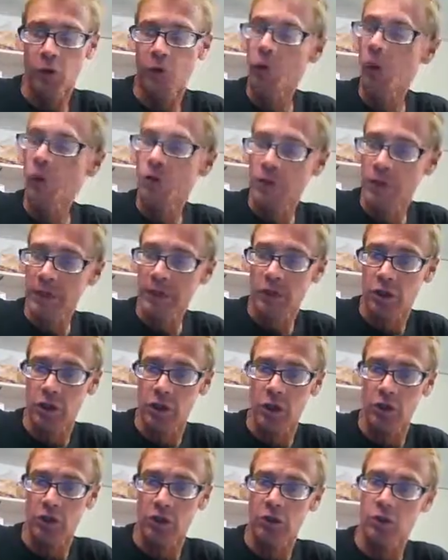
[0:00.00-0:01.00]
The word
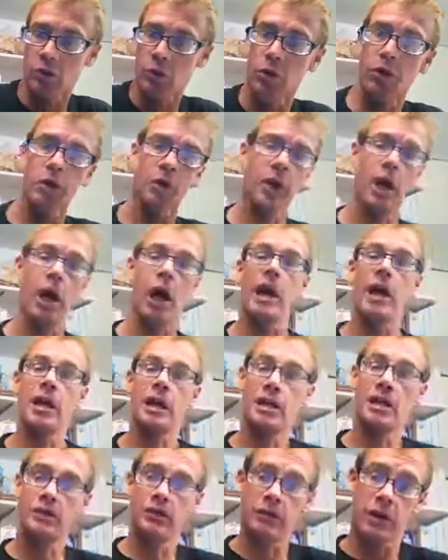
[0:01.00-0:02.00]
retard is a word that I
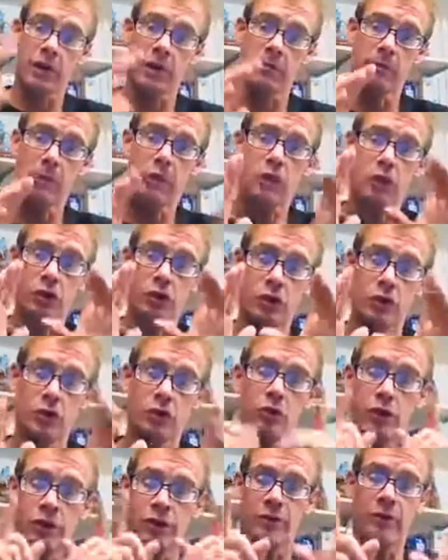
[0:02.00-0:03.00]
have come
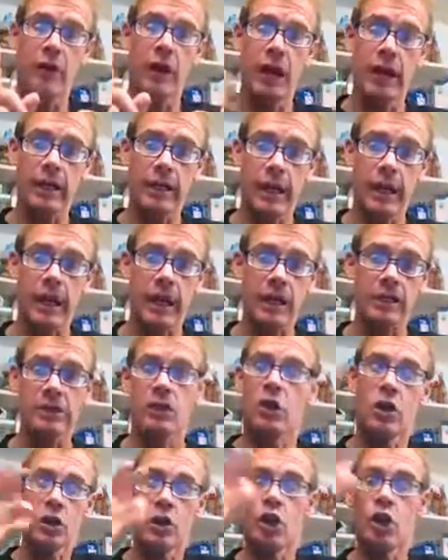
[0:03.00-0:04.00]
to define
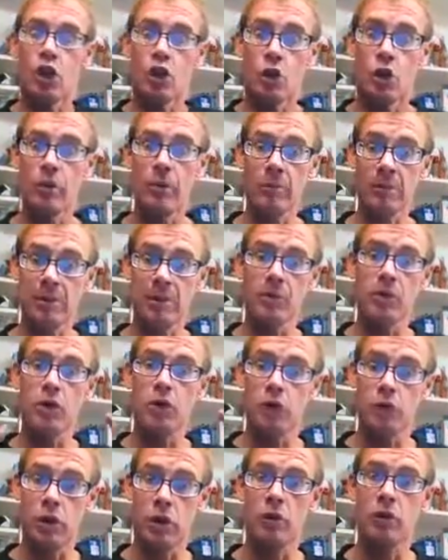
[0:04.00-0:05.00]
as normal
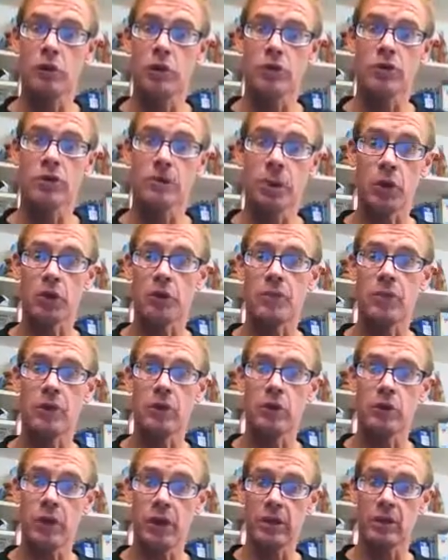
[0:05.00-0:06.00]
people who know what they're supposed to be
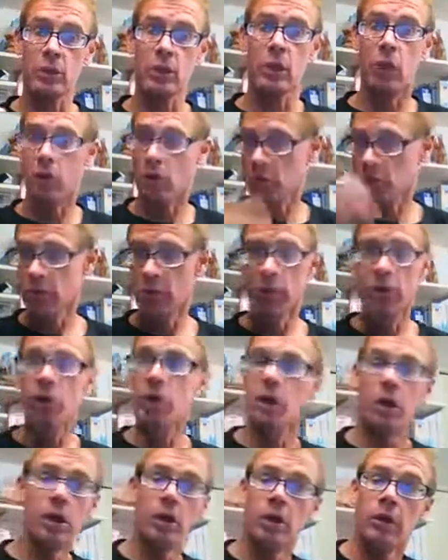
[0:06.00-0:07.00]
doing and won't.
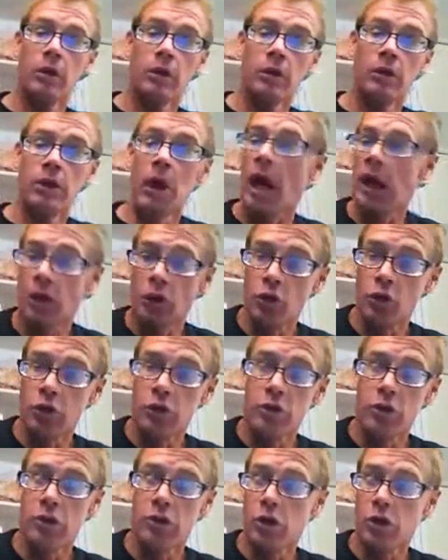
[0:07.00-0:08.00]
Not
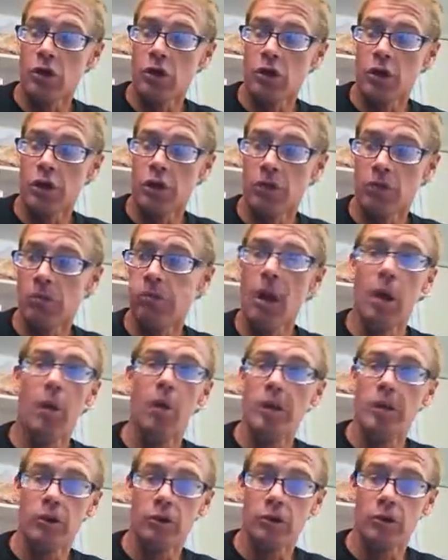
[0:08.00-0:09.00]
using your turn signal,
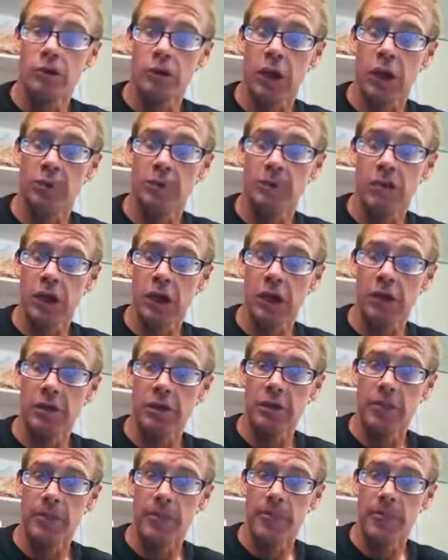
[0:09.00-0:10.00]
blowing through stop
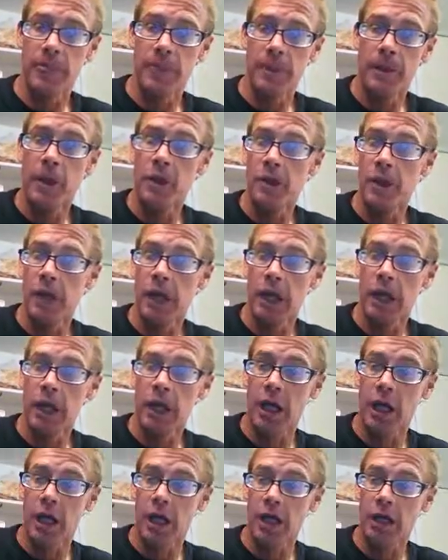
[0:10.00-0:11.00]
signs. The other
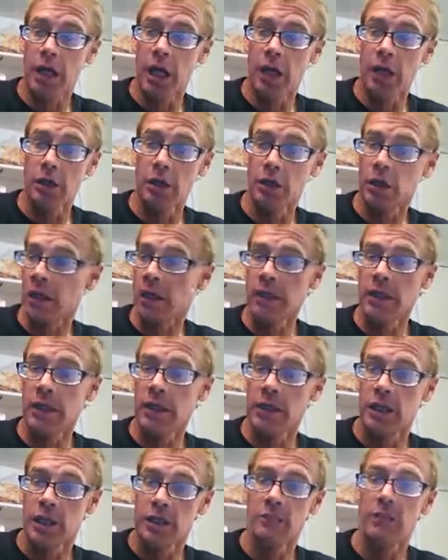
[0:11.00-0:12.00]
day, a young
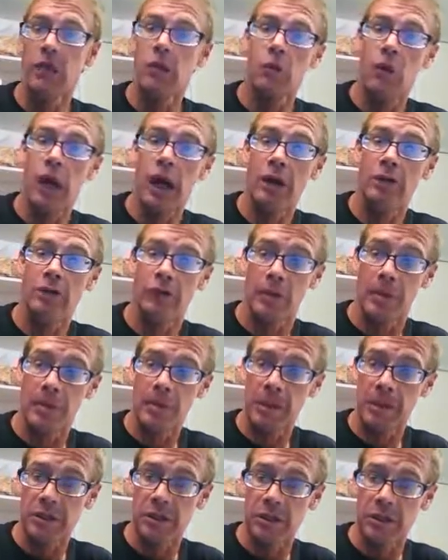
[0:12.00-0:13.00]
lady gave me a ride from
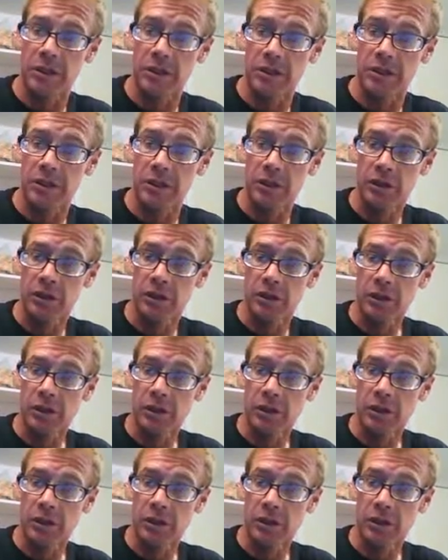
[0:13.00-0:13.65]
a business.